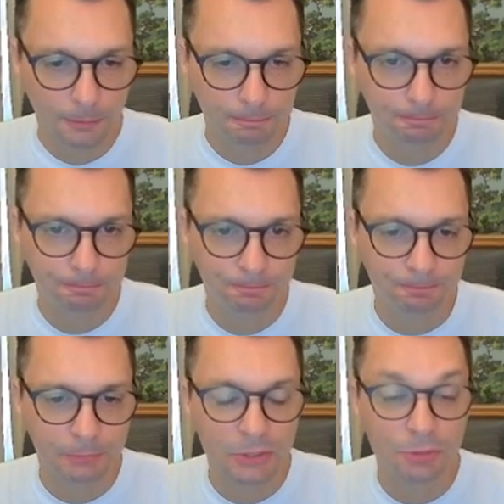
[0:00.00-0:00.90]

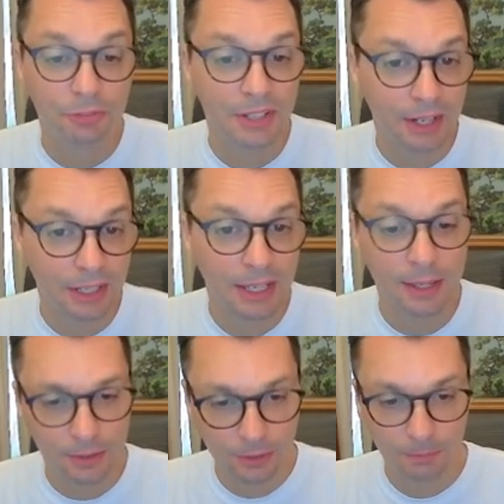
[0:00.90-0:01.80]
It's a phonetic
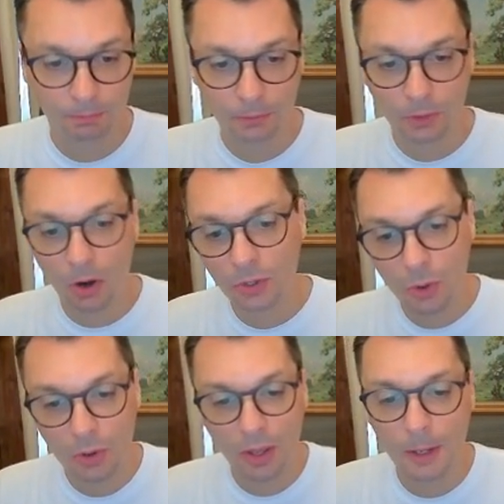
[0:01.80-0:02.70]
hint. Are you
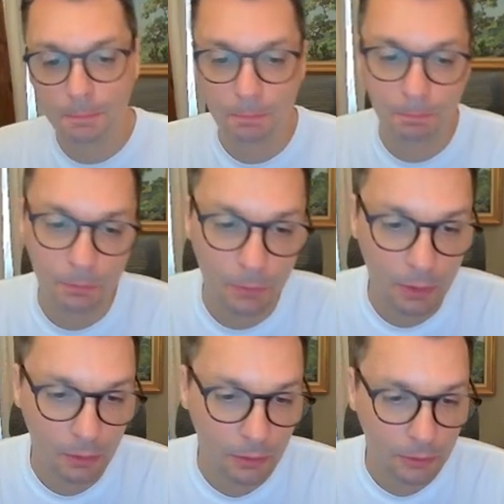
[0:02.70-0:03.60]
okay?
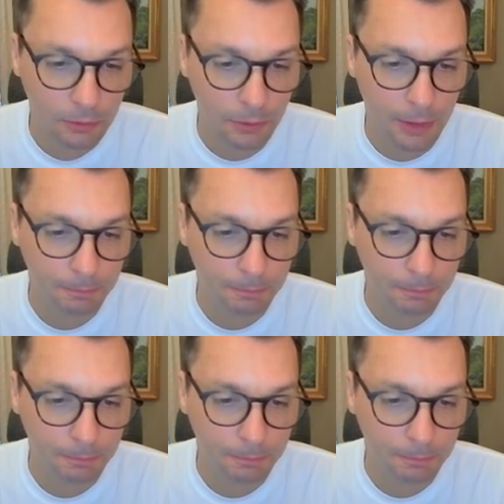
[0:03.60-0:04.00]
Right.